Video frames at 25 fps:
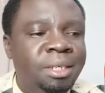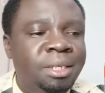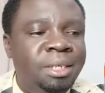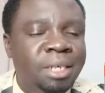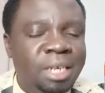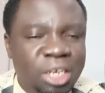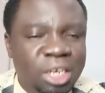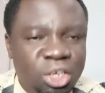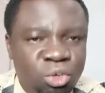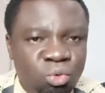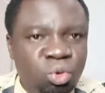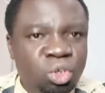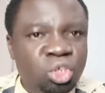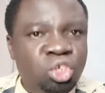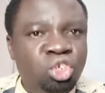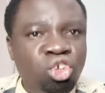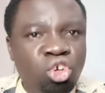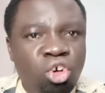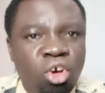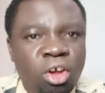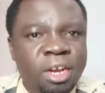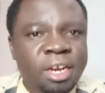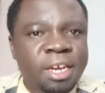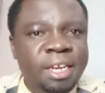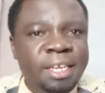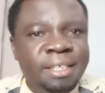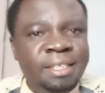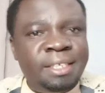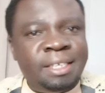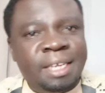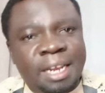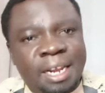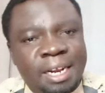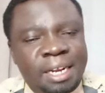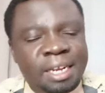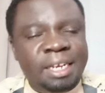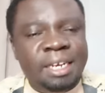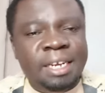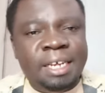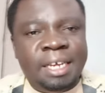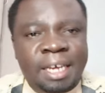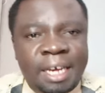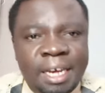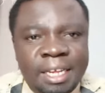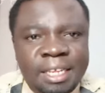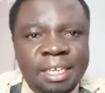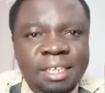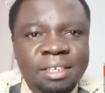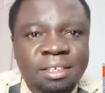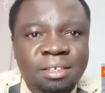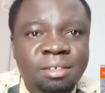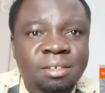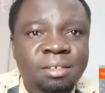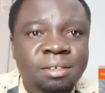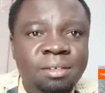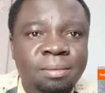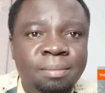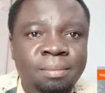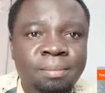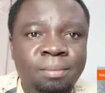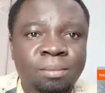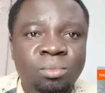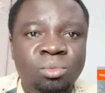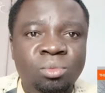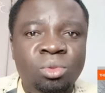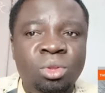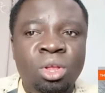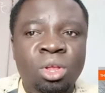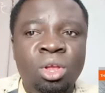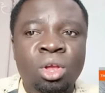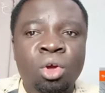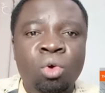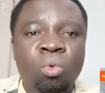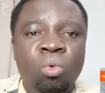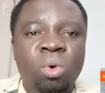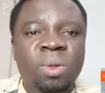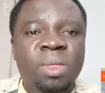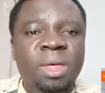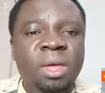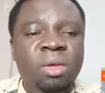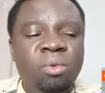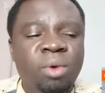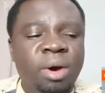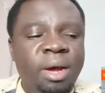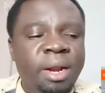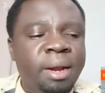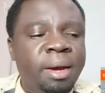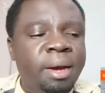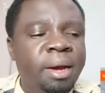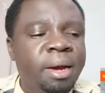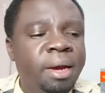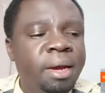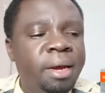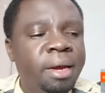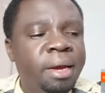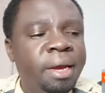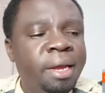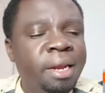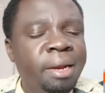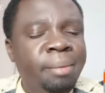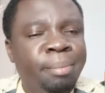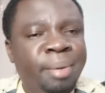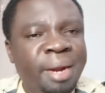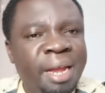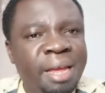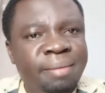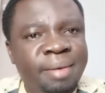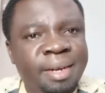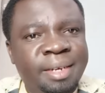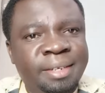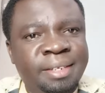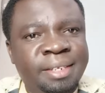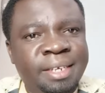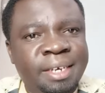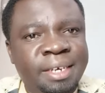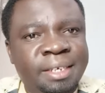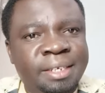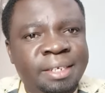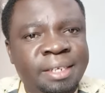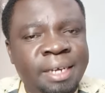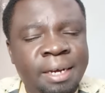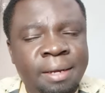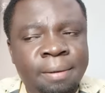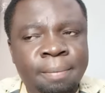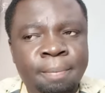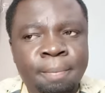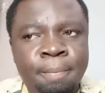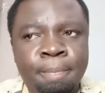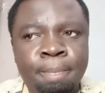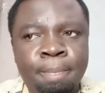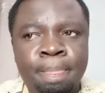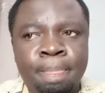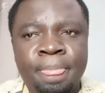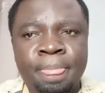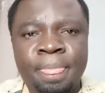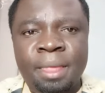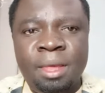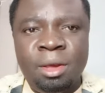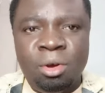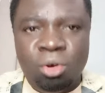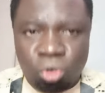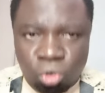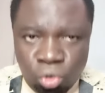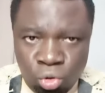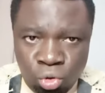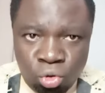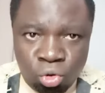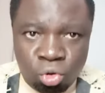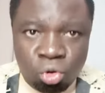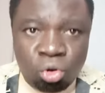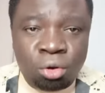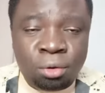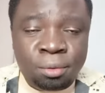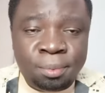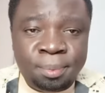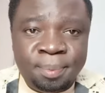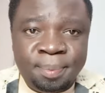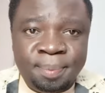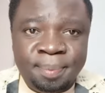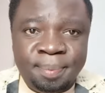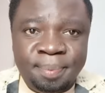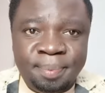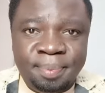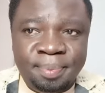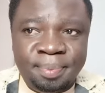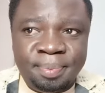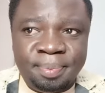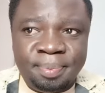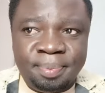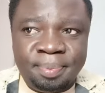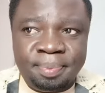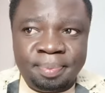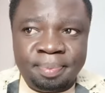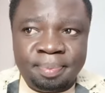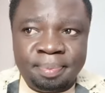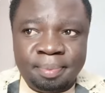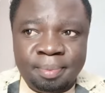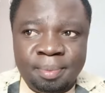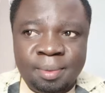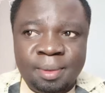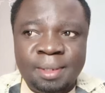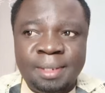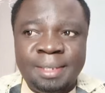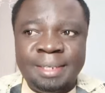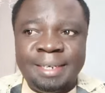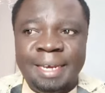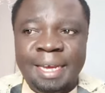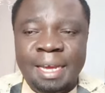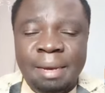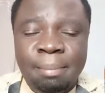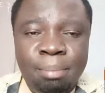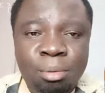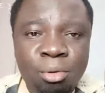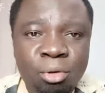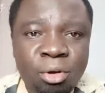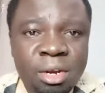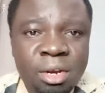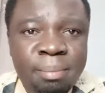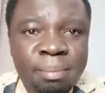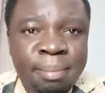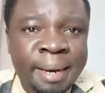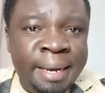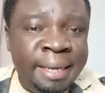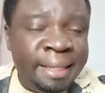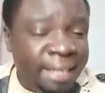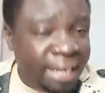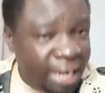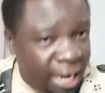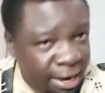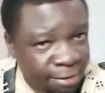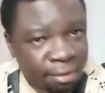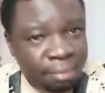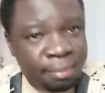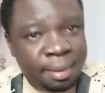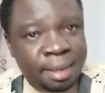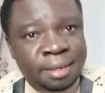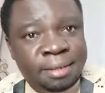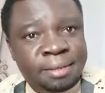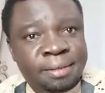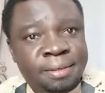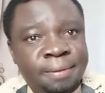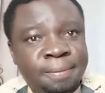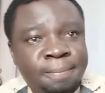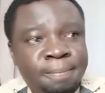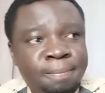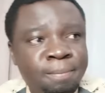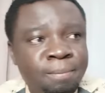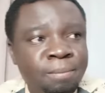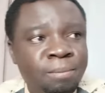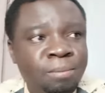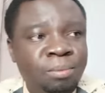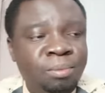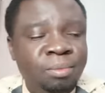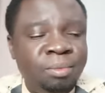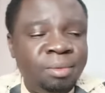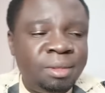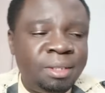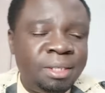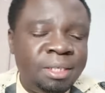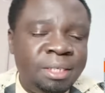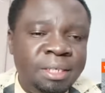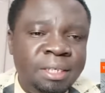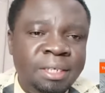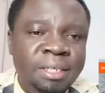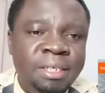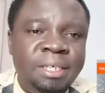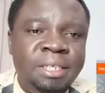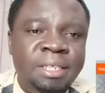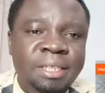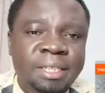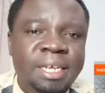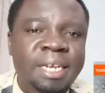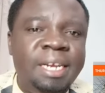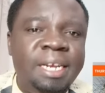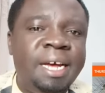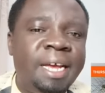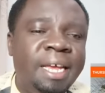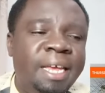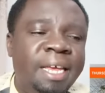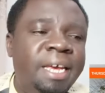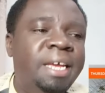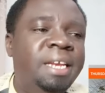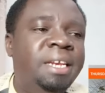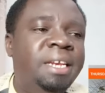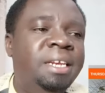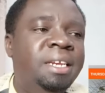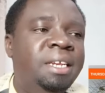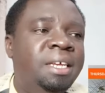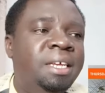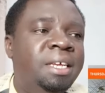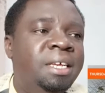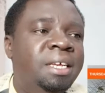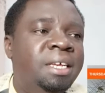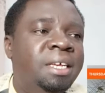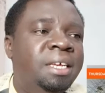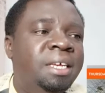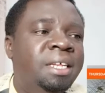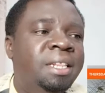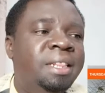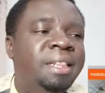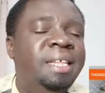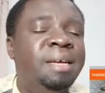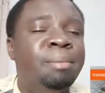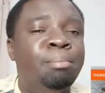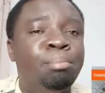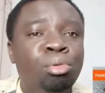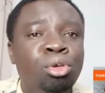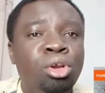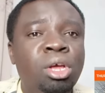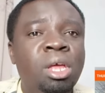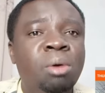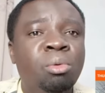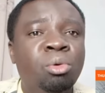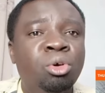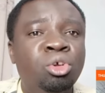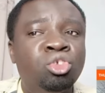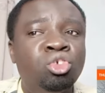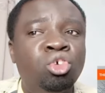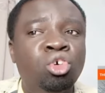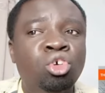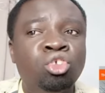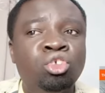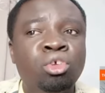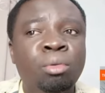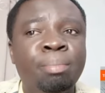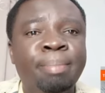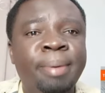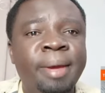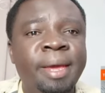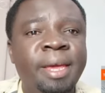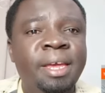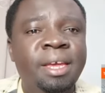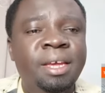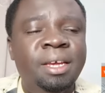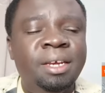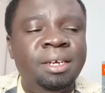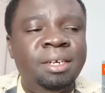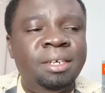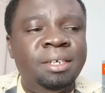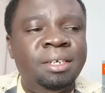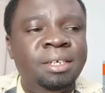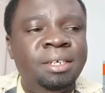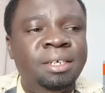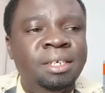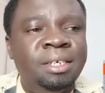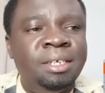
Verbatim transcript: It was only salaried Kenyans, whether you are in the private sector or employed by the government. Then again, the employer was also paying